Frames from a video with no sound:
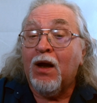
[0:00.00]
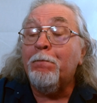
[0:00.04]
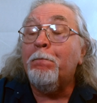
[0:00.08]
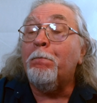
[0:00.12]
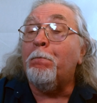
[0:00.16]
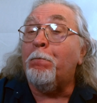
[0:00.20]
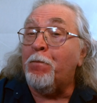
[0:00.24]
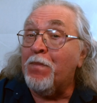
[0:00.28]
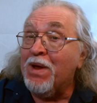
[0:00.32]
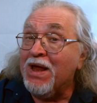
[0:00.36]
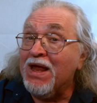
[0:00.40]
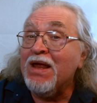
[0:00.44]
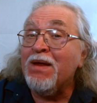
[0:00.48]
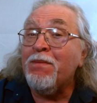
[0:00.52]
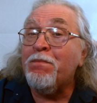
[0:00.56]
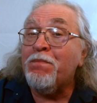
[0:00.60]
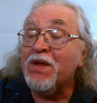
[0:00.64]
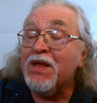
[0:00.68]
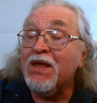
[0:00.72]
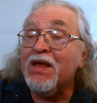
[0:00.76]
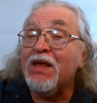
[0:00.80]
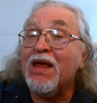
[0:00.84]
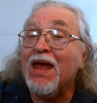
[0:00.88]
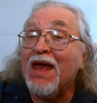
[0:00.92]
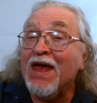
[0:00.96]
may
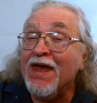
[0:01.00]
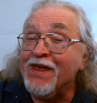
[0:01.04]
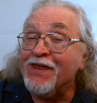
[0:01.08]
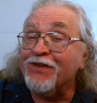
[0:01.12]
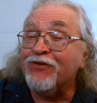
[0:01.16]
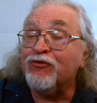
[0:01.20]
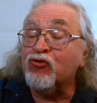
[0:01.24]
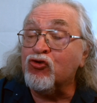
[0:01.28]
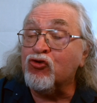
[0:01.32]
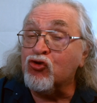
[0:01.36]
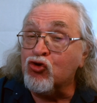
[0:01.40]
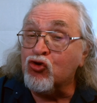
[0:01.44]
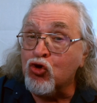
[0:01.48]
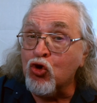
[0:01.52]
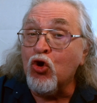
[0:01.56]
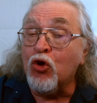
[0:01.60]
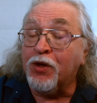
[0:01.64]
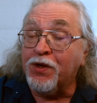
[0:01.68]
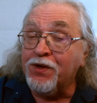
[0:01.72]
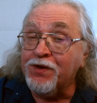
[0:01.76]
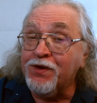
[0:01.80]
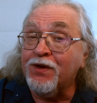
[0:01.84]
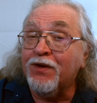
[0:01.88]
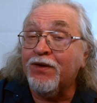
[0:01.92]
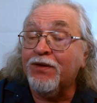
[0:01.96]
be as
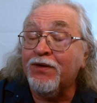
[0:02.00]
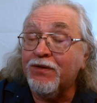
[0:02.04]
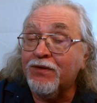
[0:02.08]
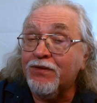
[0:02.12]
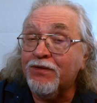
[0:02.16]
good